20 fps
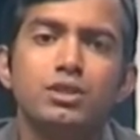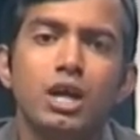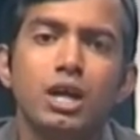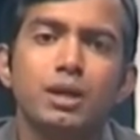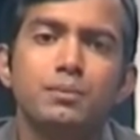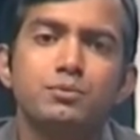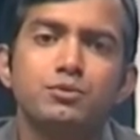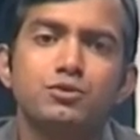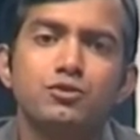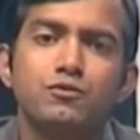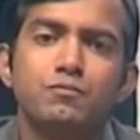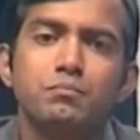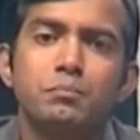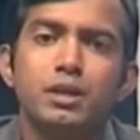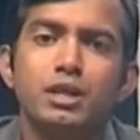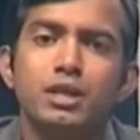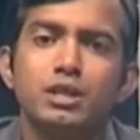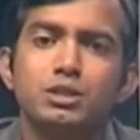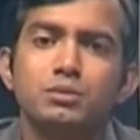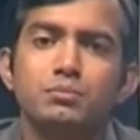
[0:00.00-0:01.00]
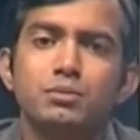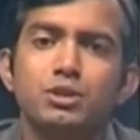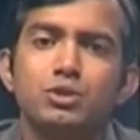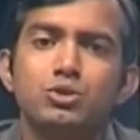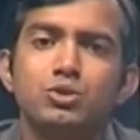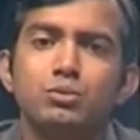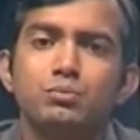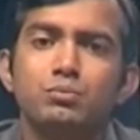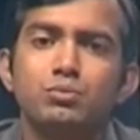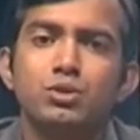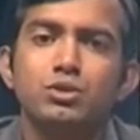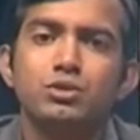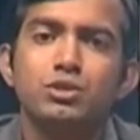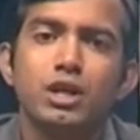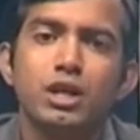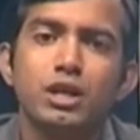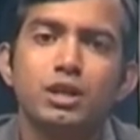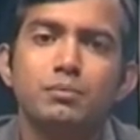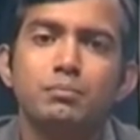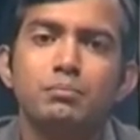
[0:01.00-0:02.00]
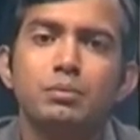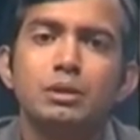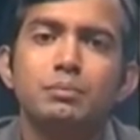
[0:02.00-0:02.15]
types of management to protect